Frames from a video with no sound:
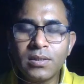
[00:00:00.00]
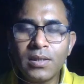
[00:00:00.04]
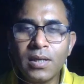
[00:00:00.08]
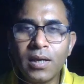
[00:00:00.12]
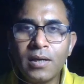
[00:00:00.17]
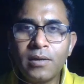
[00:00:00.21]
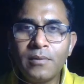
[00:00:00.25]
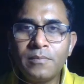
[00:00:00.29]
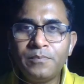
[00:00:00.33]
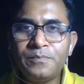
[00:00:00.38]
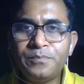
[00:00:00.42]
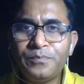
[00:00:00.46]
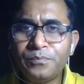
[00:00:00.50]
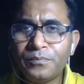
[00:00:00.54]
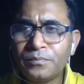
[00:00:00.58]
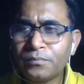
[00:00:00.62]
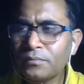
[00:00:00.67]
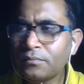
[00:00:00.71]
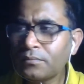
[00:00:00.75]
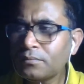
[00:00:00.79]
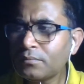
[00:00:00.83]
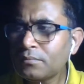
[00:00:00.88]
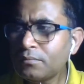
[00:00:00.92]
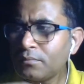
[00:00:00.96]
is that
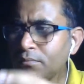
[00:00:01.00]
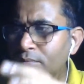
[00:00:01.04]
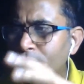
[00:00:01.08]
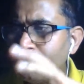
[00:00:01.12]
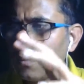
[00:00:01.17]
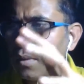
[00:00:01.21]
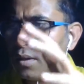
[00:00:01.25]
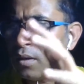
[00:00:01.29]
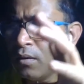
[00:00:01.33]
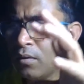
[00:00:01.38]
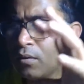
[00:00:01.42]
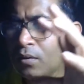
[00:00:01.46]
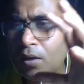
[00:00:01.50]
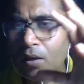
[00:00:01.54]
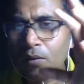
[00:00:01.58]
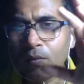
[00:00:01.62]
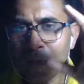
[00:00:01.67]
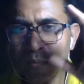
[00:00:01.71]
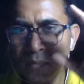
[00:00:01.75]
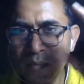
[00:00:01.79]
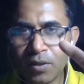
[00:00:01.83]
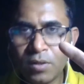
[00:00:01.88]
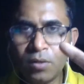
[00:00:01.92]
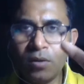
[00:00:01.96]

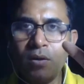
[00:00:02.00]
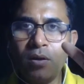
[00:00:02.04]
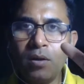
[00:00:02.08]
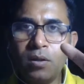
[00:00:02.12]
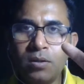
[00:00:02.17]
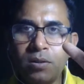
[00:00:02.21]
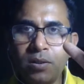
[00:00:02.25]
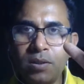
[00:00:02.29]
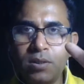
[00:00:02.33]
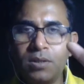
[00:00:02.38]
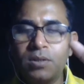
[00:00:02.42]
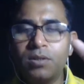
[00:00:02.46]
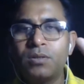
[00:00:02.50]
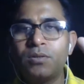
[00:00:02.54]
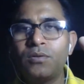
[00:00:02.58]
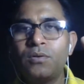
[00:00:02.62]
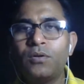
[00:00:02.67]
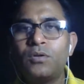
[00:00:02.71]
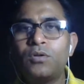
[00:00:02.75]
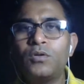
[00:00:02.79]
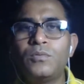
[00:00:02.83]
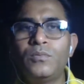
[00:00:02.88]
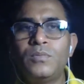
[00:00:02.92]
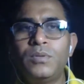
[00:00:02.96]
our methodology is
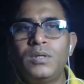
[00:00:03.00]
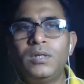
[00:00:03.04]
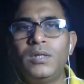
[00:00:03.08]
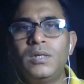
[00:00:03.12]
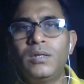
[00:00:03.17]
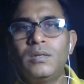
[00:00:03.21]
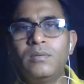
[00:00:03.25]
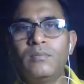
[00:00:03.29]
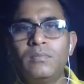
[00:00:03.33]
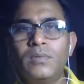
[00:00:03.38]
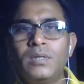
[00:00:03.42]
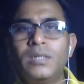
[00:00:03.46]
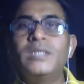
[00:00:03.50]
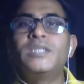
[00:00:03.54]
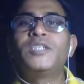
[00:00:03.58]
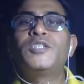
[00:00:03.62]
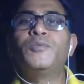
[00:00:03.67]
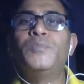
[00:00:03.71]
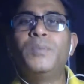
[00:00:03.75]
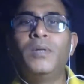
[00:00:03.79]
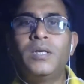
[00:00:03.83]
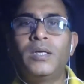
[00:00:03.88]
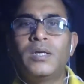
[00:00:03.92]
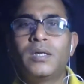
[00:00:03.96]
going to be
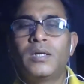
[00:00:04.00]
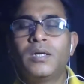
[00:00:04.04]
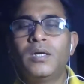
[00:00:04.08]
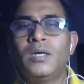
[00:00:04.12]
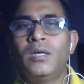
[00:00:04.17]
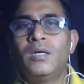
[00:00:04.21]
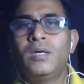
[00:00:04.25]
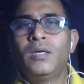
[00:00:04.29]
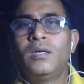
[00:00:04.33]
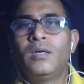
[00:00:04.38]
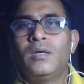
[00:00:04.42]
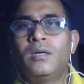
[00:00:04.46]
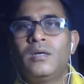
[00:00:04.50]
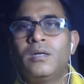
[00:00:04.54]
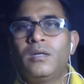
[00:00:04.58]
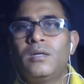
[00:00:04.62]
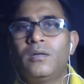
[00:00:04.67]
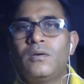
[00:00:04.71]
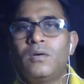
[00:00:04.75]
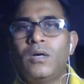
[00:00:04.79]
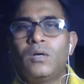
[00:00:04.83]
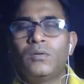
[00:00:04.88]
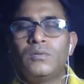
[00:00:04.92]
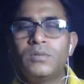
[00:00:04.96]
list building.
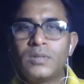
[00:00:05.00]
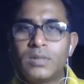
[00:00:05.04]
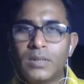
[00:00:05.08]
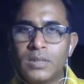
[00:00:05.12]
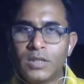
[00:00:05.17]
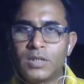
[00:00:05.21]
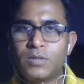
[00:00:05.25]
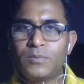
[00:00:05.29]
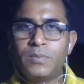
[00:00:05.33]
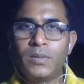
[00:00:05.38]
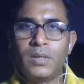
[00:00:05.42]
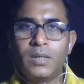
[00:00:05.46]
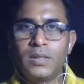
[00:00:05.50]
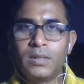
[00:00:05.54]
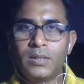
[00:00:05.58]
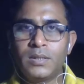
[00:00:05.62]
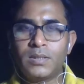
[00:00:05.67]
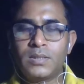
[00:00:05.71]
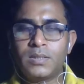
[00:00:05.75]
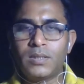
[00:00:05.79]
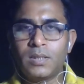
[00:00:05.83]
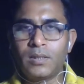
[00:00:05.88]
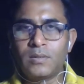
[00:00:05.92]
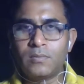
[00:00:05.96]
Now, how this list building
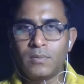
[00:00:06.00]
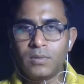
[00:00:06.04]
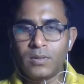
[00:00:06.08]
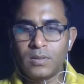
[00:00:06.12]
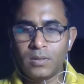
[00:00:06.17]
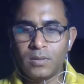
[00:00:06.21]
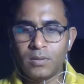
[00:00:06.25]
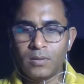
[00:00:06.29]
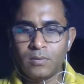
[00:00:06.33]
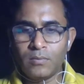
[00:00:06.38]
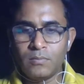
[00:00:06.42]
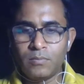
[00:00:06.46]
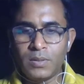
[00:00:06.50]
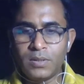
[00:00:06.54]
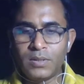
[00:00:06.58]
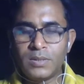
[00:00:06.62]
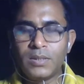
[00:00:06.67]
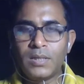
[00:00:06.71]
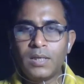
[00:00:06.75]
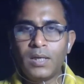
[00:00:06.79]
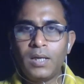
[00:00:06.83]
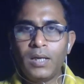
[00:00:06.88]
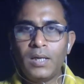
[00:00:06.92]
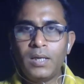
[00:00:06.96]
is done?
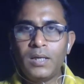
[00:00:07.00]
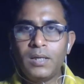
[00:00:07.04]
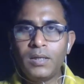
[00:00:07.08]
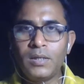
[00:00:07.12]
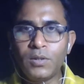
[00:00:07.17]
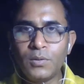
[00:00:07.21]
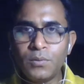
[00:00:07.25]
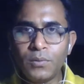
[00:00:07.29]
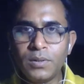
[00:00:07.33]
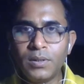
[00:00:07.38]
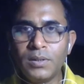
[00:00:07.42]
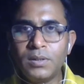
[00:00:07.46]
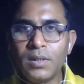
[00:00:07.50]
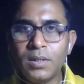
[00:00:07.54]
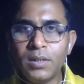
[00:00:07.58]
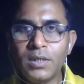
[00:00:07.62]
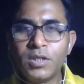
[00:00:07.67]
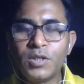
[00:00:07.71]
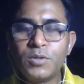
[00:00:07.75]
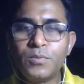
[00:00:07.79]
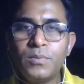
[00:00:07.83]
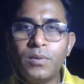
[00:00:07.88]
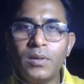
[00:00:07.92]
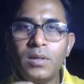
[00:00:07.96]
Basically, during the
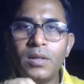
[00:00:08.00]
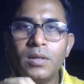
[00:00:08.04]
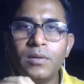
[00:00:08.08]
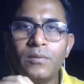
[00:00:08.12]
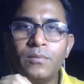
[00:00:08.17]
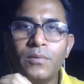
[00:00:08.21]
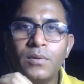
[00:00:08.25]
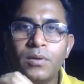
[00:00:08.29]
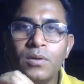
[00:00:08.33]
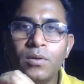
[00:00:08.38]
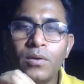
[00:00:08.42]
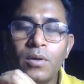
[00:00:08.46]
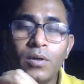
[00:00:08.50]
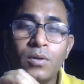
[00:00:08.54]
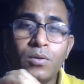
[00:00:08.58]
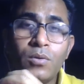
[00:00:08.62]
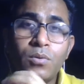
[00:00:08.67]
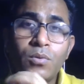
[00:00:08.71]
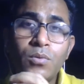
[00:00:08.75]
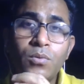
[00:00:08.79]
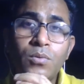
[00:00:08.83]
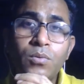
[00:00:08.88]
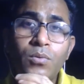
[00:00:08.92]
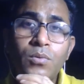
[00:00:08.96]
list building, we are going
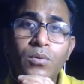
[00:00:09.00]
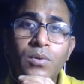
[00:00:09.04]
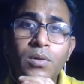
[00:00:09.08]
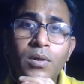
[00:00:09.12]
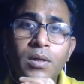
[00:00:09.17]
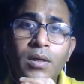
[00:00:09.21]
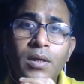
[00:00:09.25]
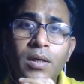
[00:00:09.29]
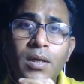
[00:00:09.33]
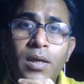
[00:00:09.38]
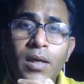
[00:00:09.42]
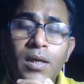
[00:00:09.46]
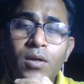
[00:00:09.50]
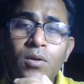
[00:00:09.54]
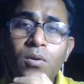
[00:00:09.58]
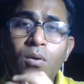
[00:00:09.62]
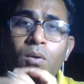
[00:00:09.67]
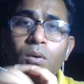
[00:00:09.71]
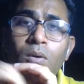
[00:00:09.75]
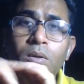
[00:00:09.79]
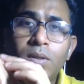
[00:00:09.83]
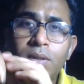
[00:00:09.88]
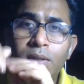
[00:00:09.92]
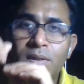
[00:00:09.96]
to
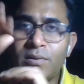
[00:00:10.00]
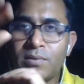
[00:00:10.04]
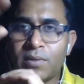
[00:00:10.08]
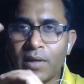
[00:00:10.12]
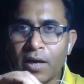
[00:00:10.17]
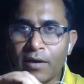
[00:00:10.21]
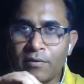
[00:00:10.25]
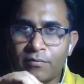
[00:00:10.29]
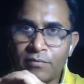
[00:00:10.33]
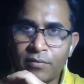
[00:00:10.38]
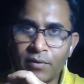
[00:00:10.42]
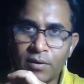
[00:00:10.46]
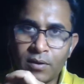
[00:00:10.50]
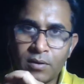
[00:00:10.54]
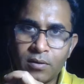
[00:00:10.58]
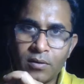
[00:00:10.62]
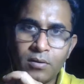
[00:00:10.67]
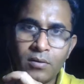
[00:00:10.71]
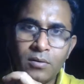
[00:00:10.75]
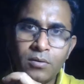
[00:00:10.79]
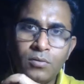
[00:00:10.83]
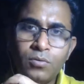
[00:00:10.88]
get all the traffic